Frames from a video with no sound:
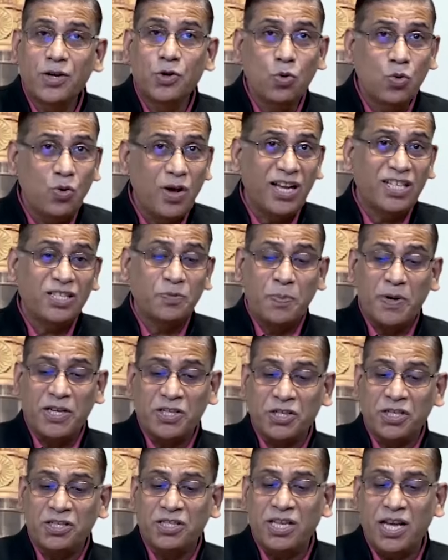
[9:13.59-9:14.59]
Two
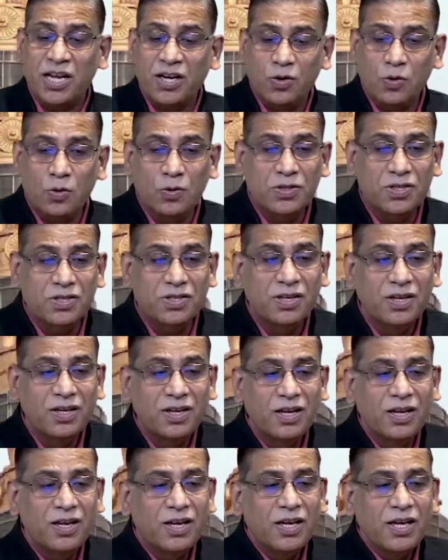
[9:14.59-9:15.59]
expressions are used.
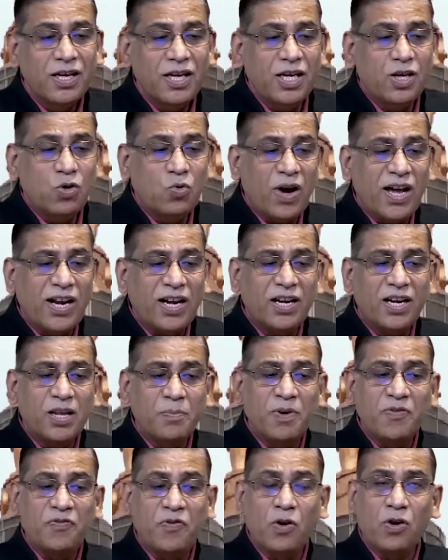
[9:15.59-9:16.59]
Equality
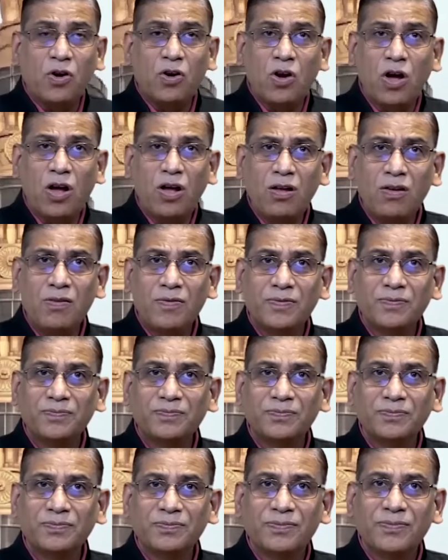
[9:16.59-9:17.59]
before law,
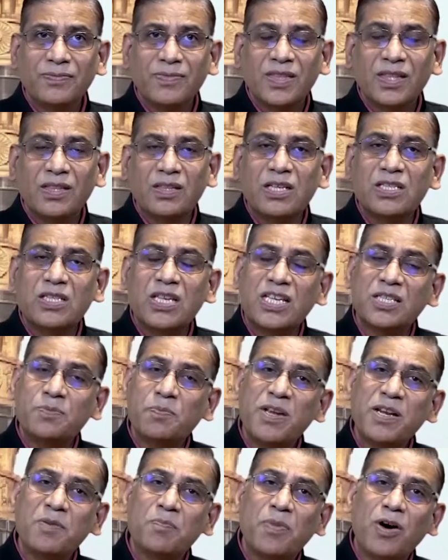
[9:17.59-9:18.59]
this has
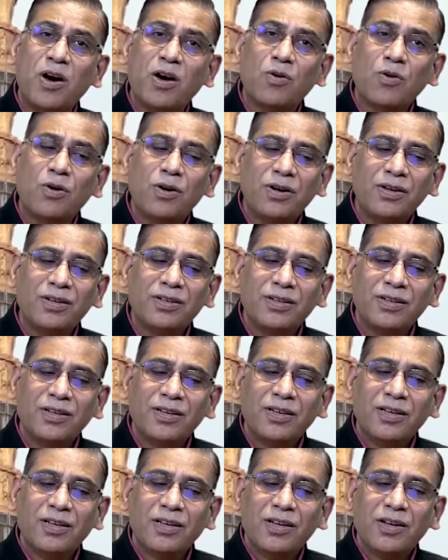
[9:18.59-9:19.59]
been borrowed
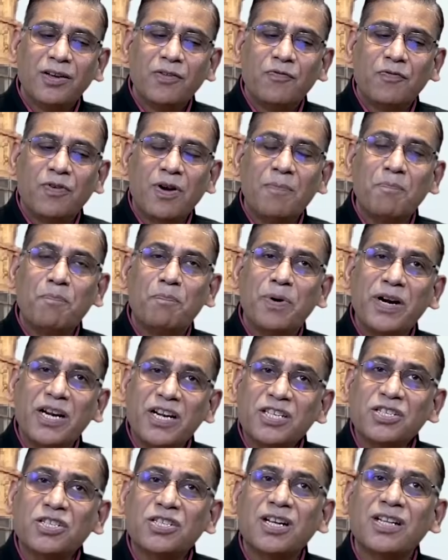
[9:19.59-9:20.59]
from
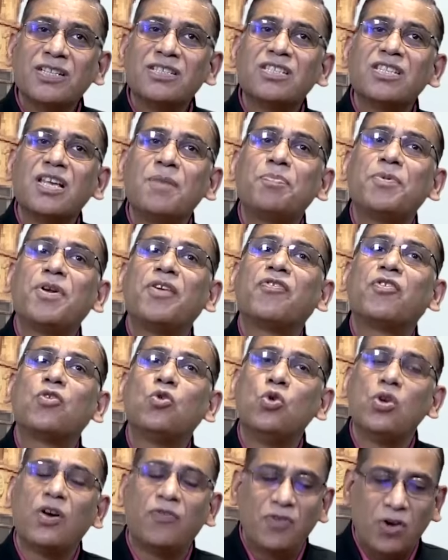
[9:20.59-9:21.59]
British concept of
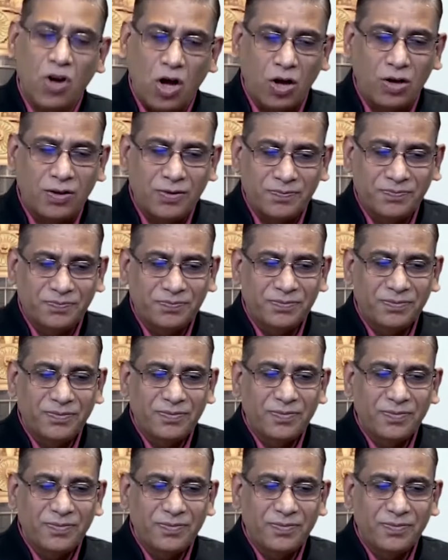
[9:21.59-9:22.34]
rule of law.